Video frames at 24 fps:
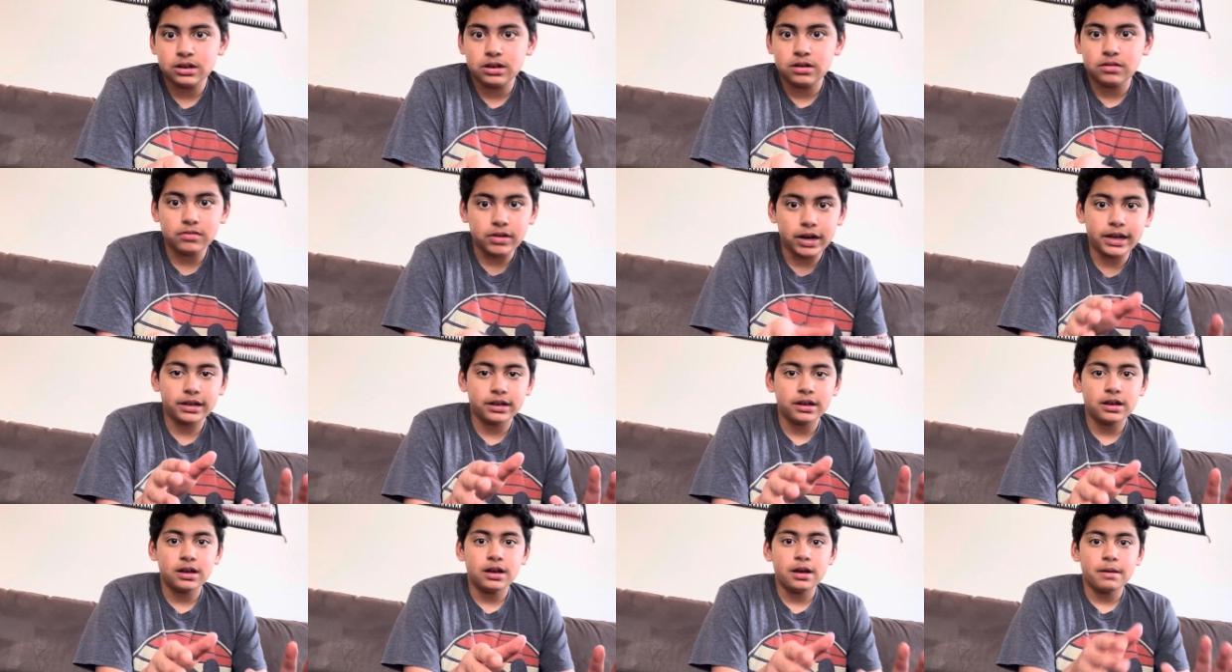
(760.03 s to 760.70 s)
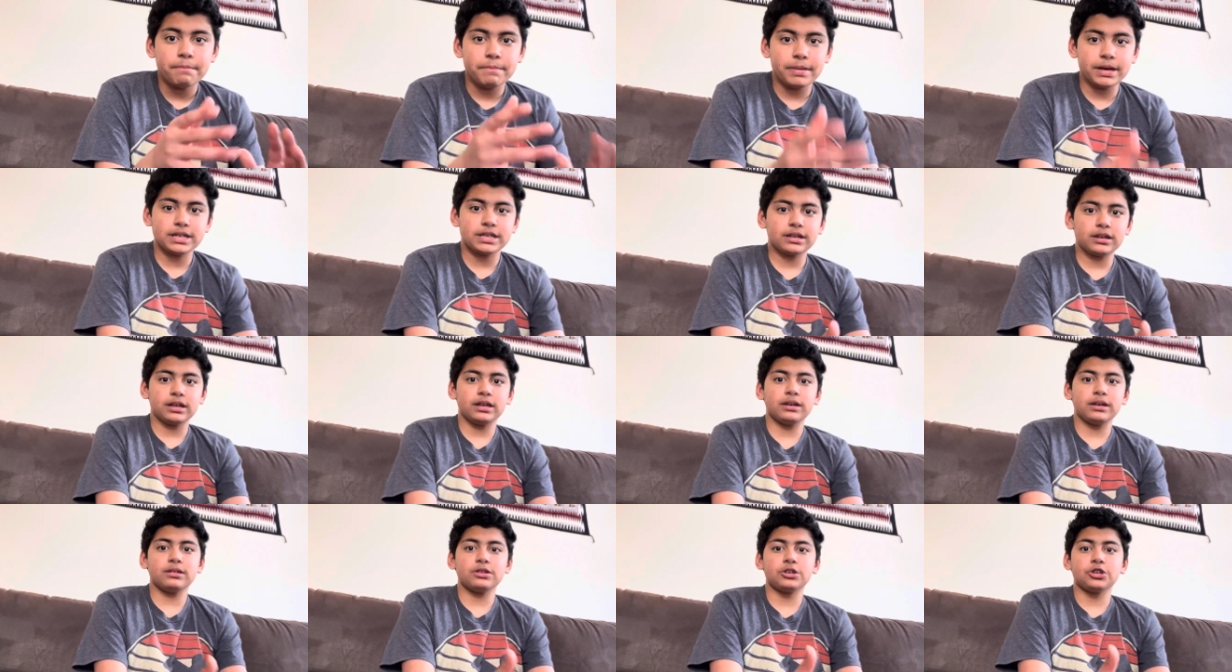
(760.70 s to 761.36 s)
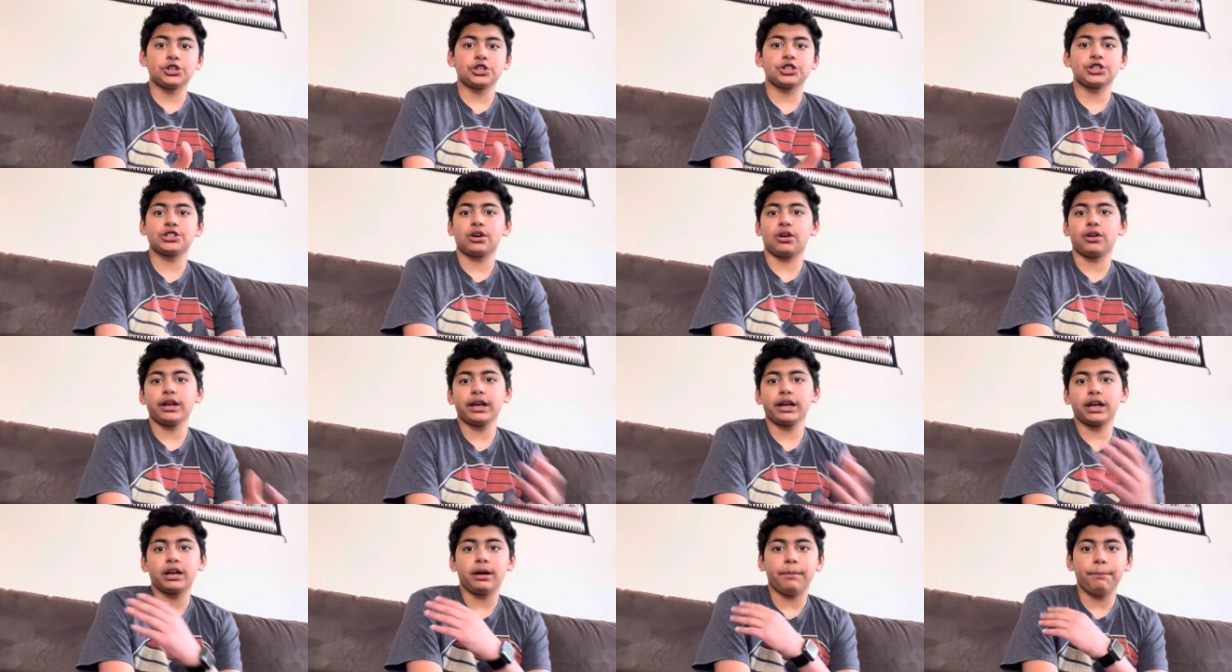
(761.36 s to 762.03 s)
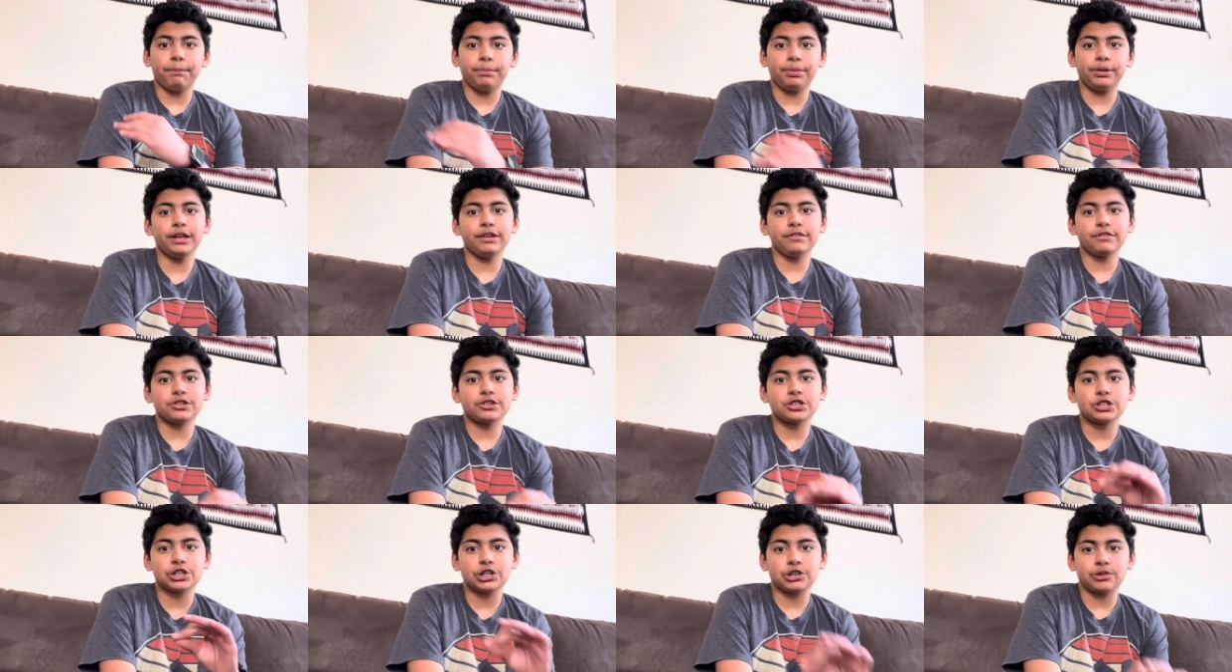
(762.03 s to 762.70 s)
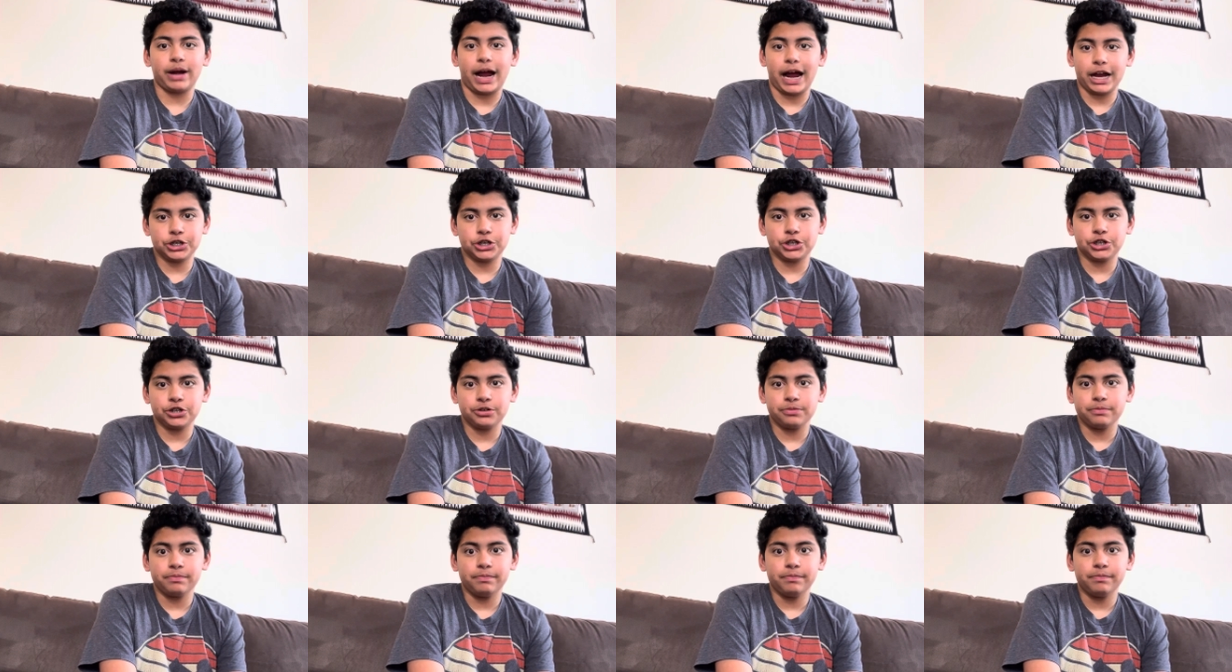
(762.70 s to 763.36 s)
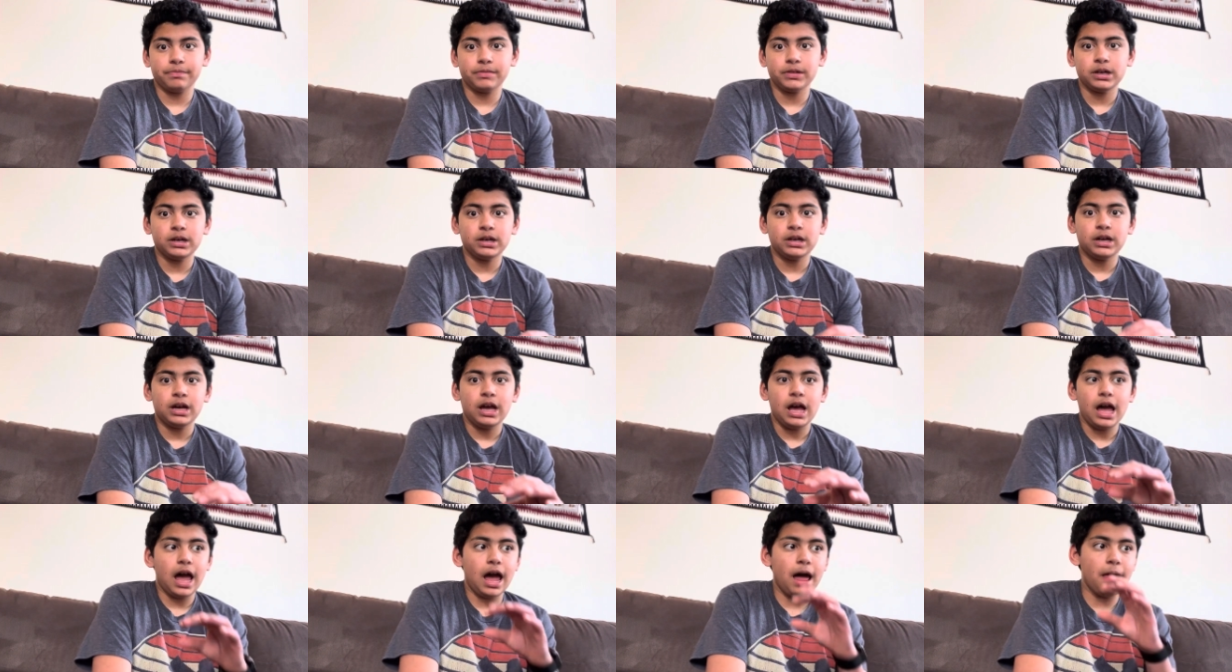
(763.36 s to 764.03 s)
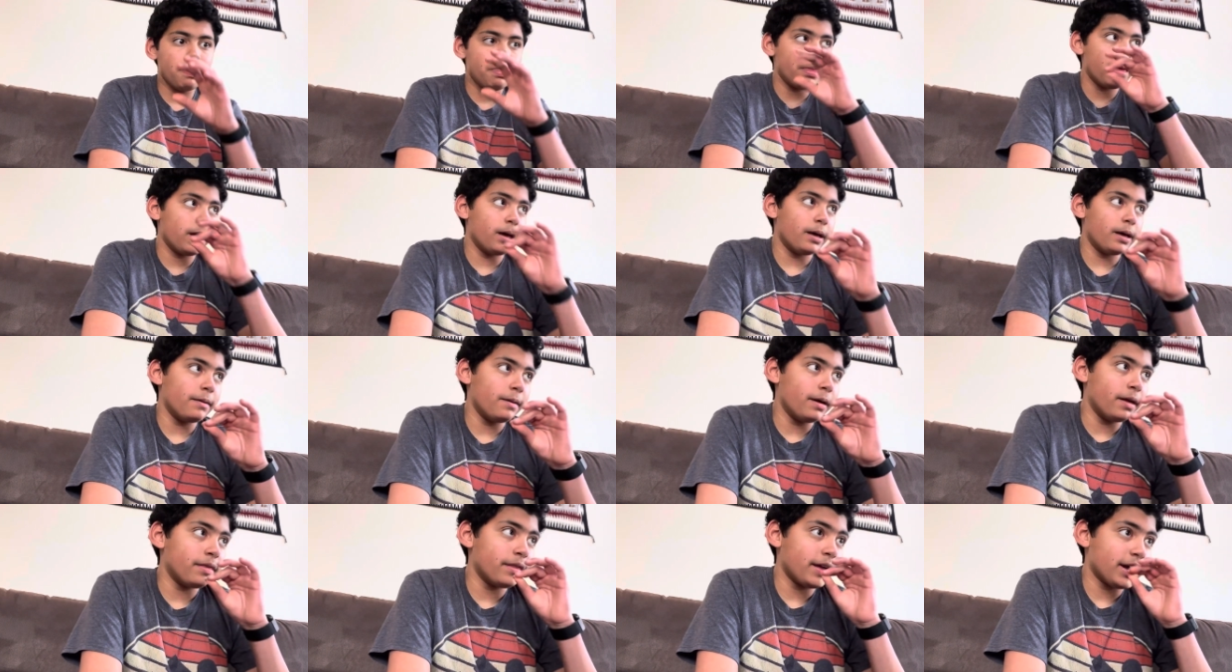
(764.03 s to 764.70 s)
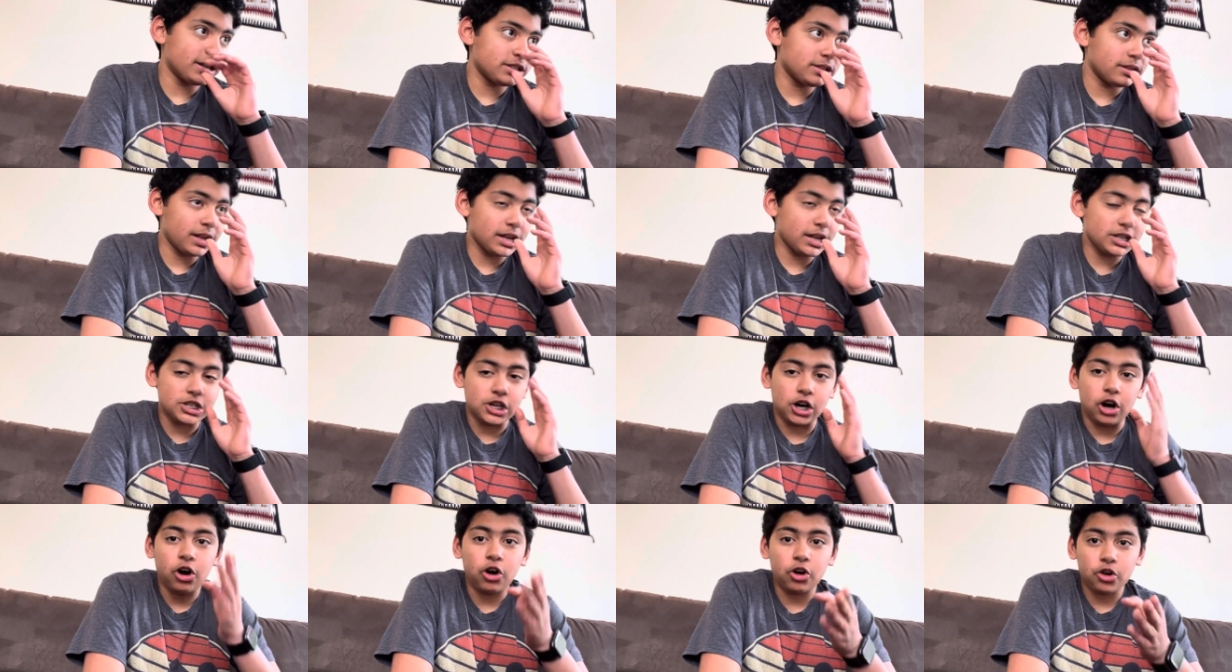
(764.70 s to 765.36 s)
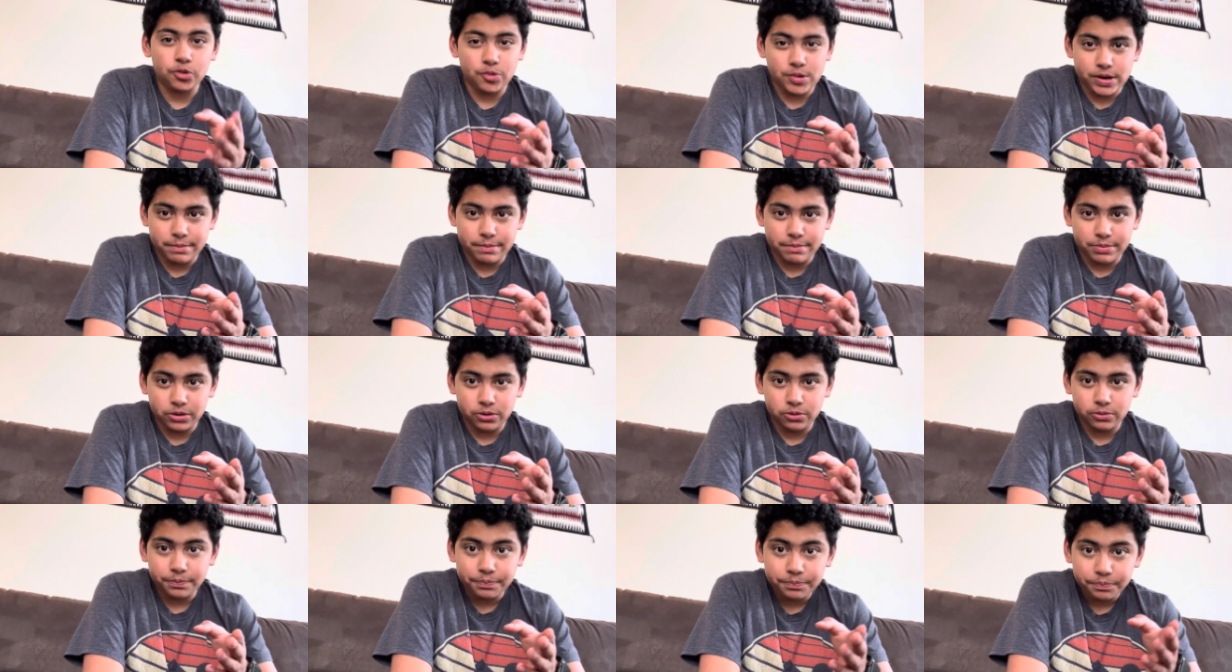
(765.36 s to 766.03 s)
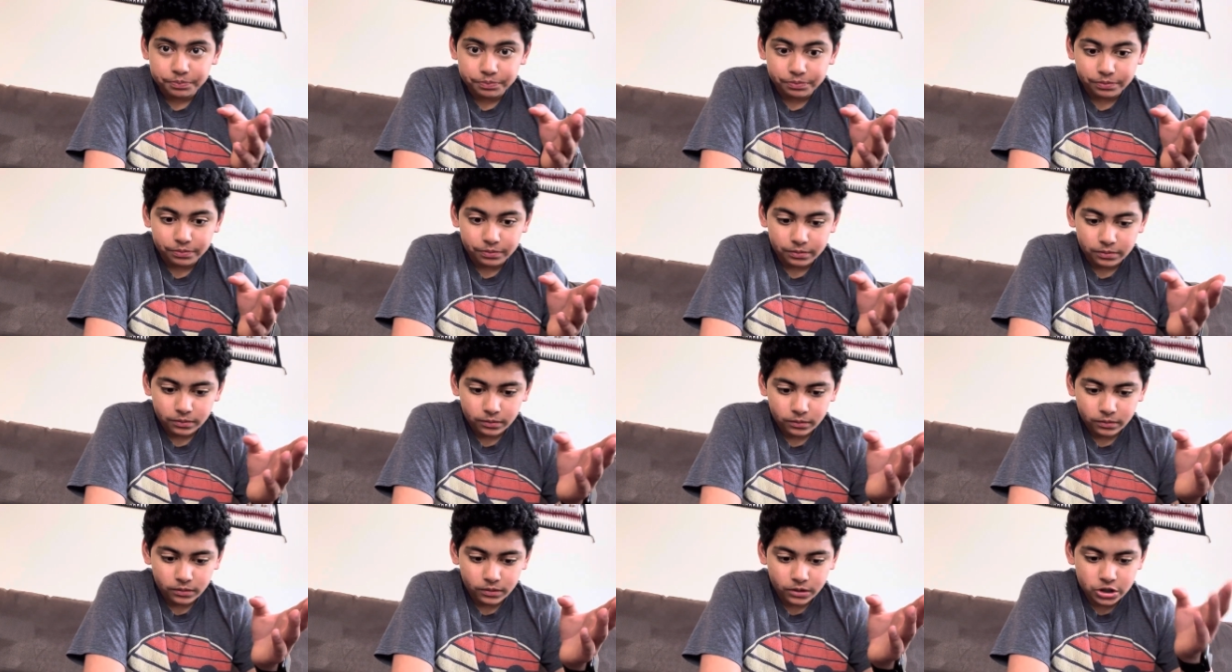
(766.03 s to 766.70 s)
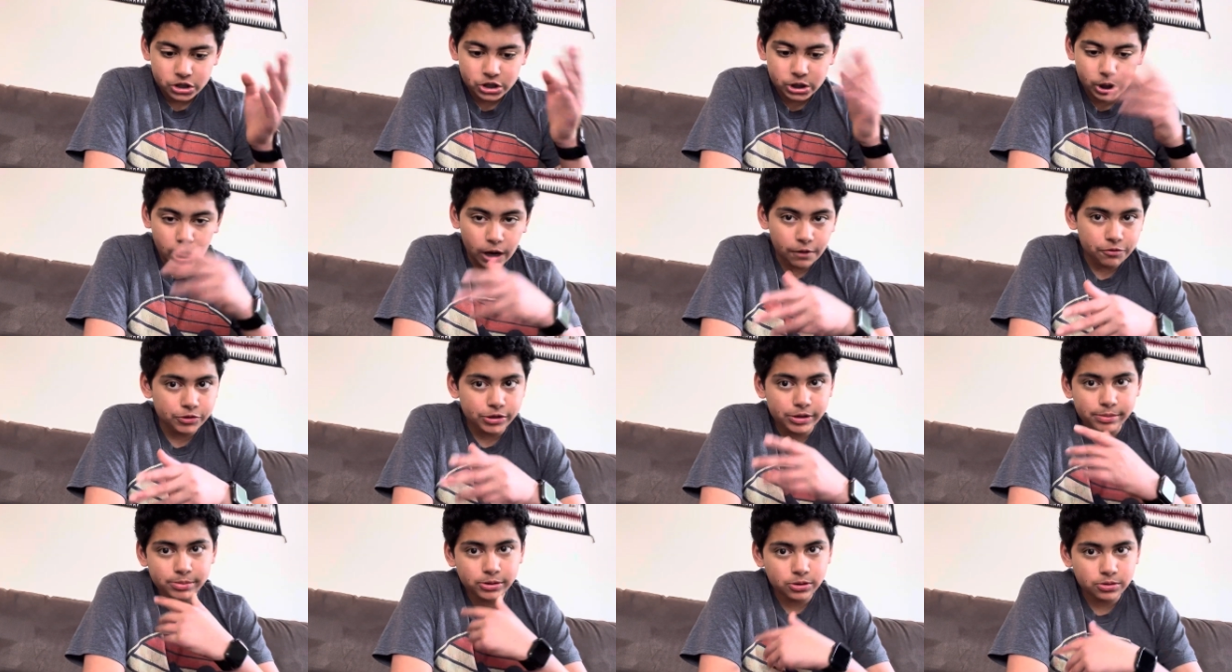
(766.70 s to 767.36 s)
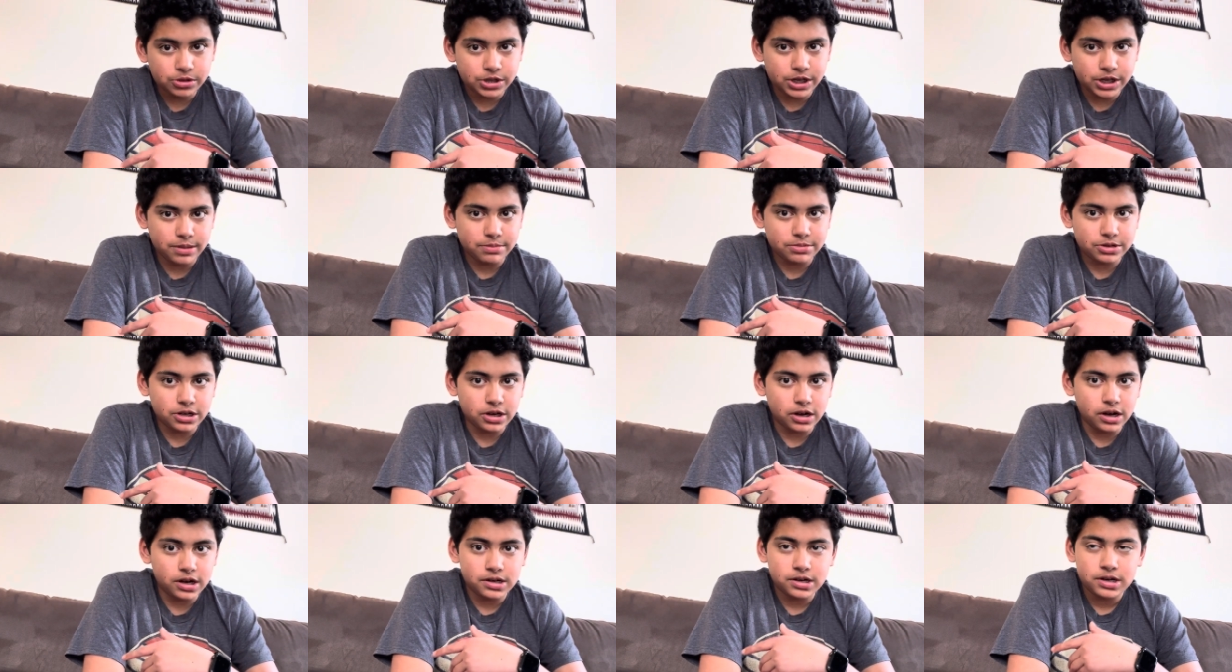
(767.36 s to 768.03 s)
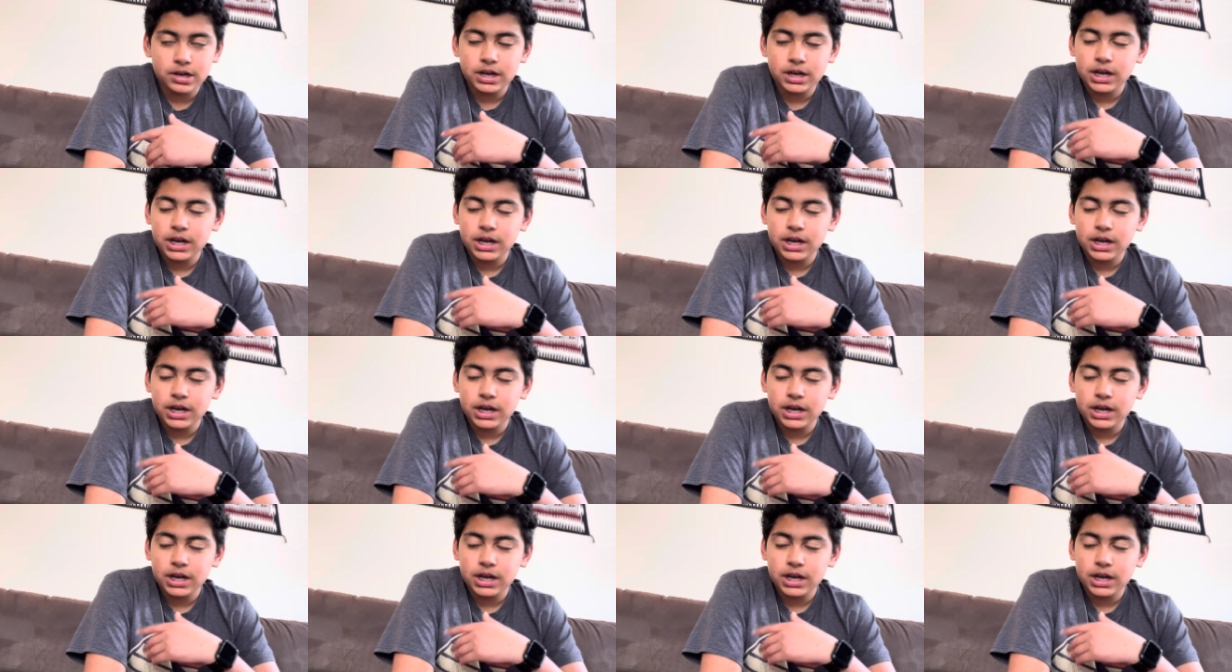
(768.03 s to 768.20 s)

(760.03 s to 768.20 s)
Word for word: Right? Basically, you're starting complete scratch, and that and that that's a hard reboot, soft reboot. James Gunn,